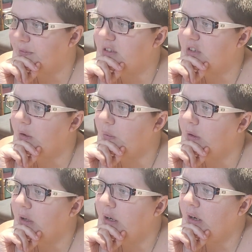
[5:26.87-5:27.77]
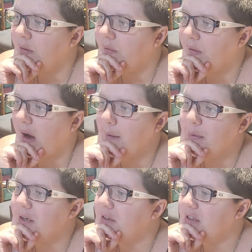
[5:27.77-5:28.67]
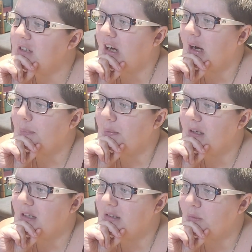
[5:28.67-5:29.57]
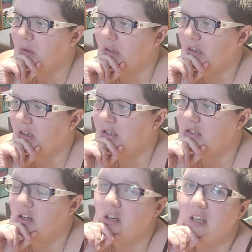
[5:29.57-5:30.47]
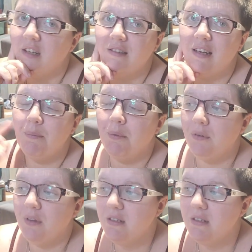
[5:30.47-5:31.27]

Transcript: So up here at the top is a really good starting example.